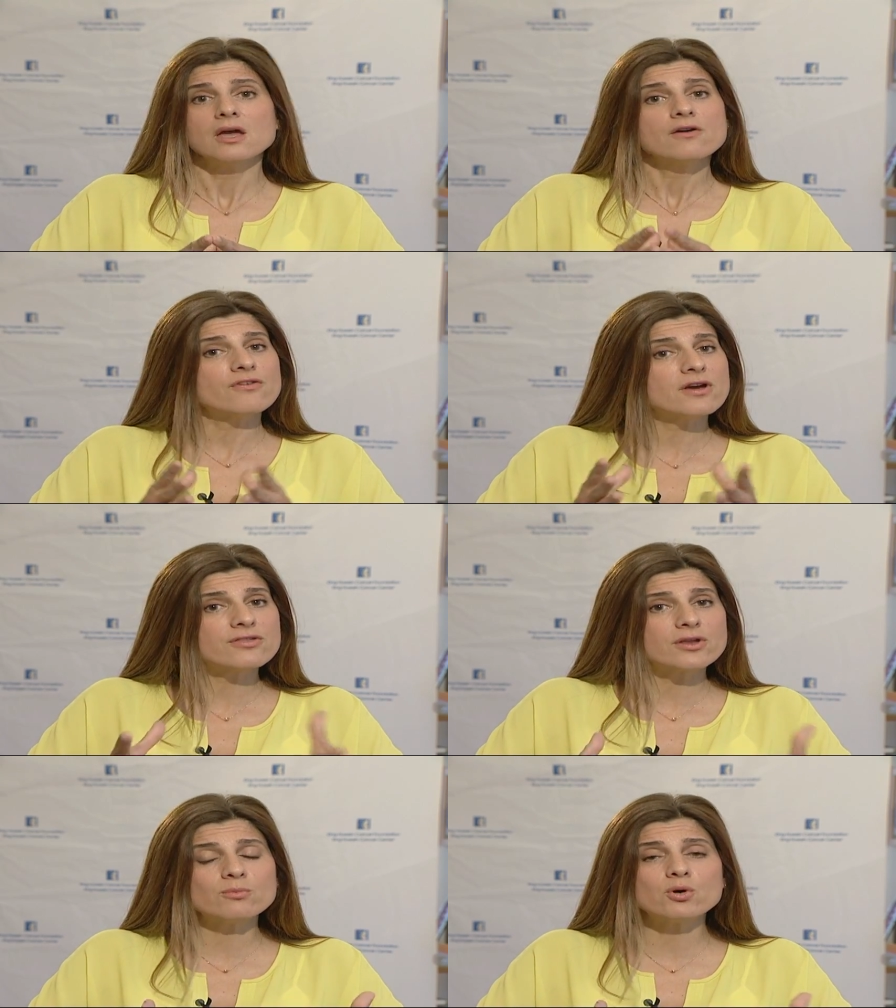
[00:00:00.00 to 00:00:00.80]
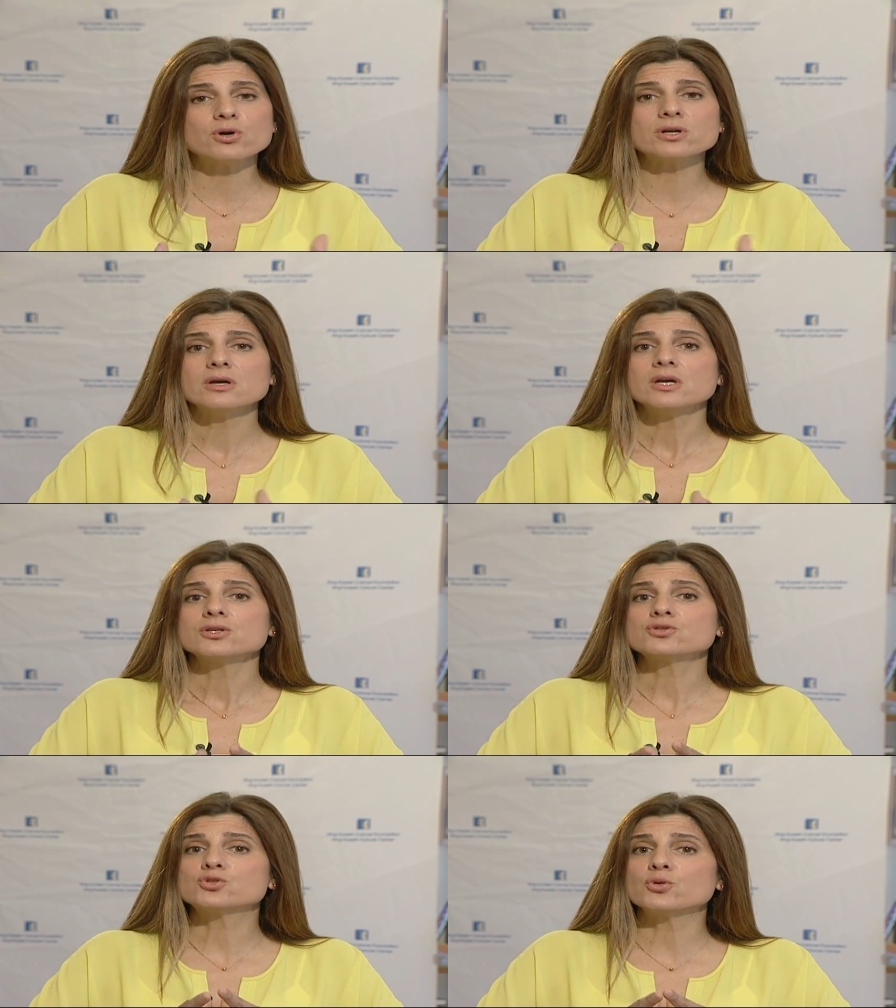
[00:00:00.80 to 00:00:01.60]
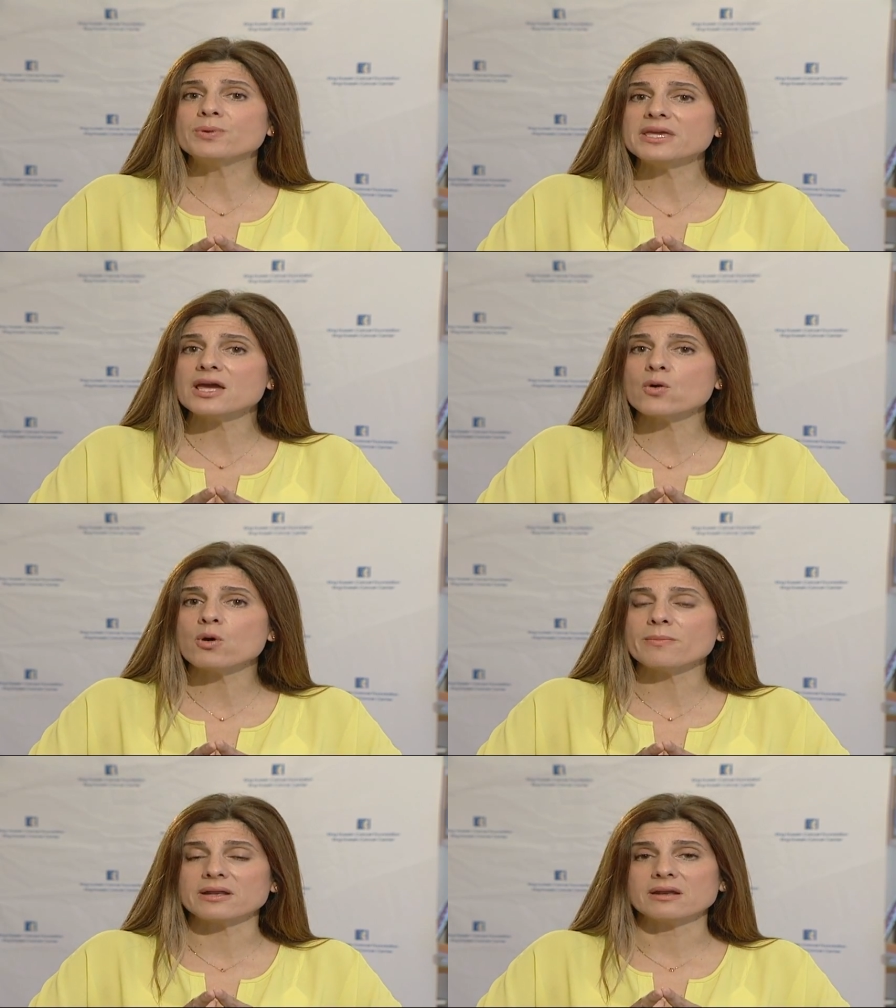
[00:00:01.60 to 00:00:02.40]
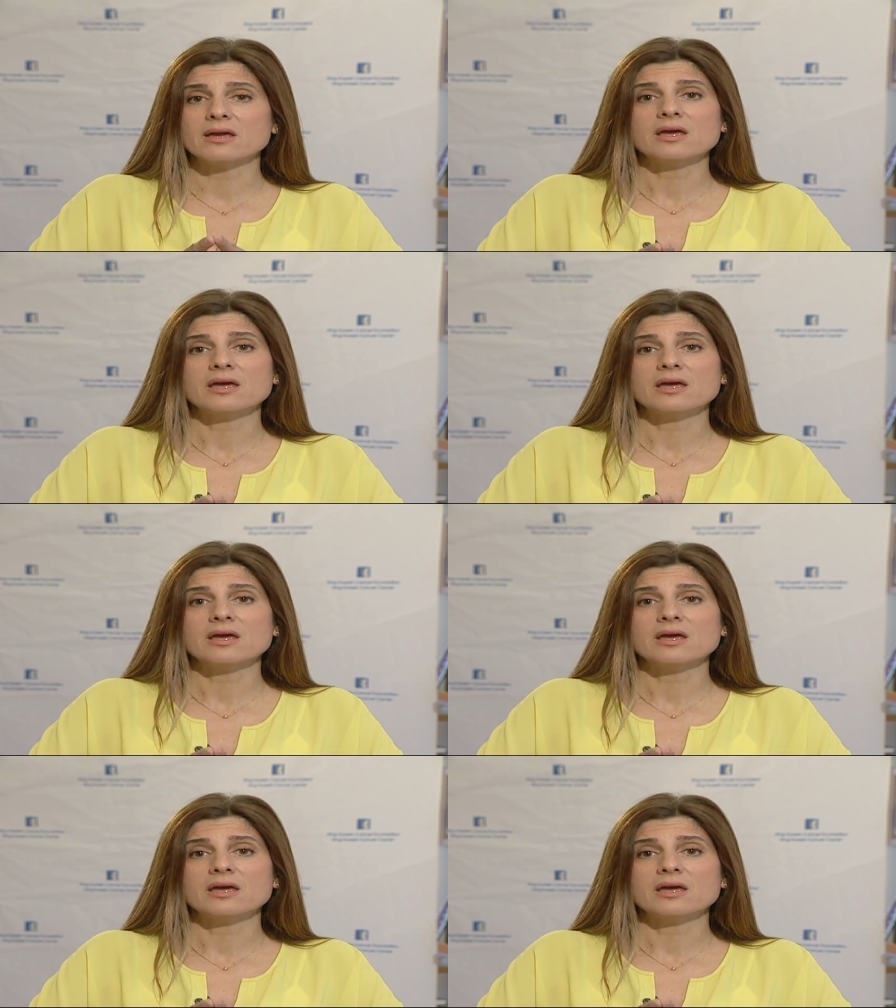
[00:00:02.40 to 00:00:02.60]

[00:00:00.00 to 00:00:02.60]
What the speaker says: Furthermore, to be a woman